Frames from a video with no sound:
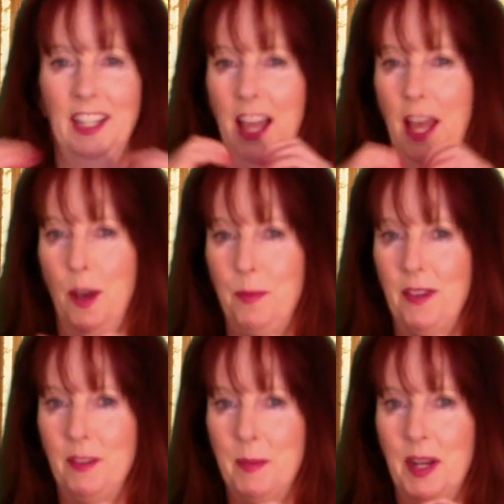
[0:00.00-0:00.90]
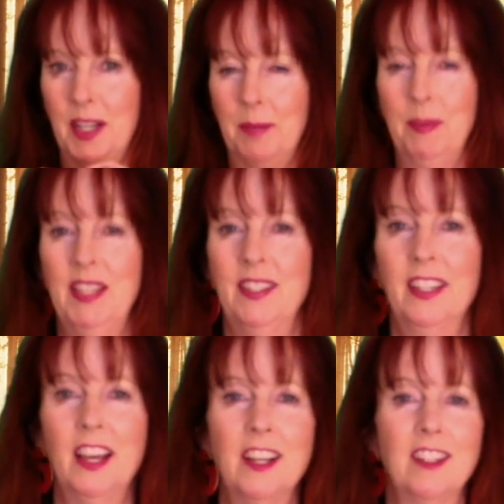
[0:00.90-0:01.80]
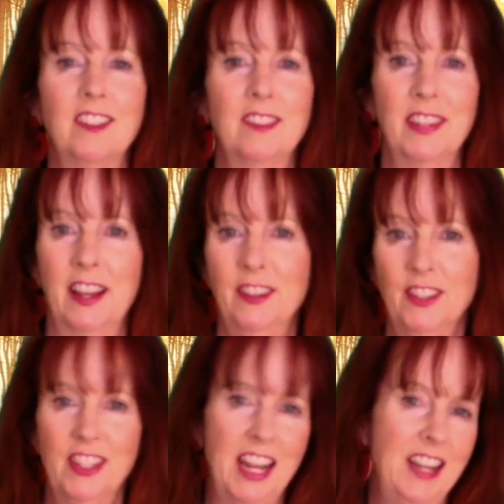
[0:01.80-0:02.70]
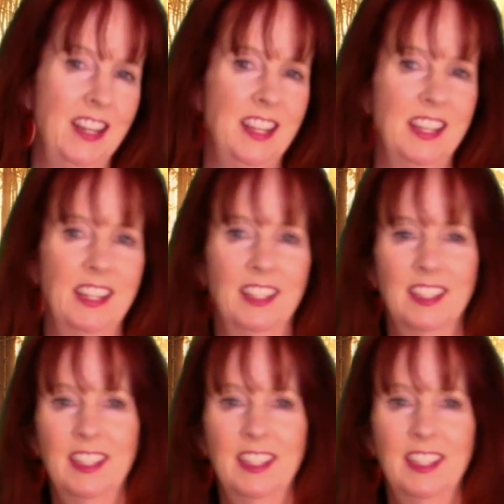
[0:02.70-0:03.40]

Help everybody. Peace and love, understanding.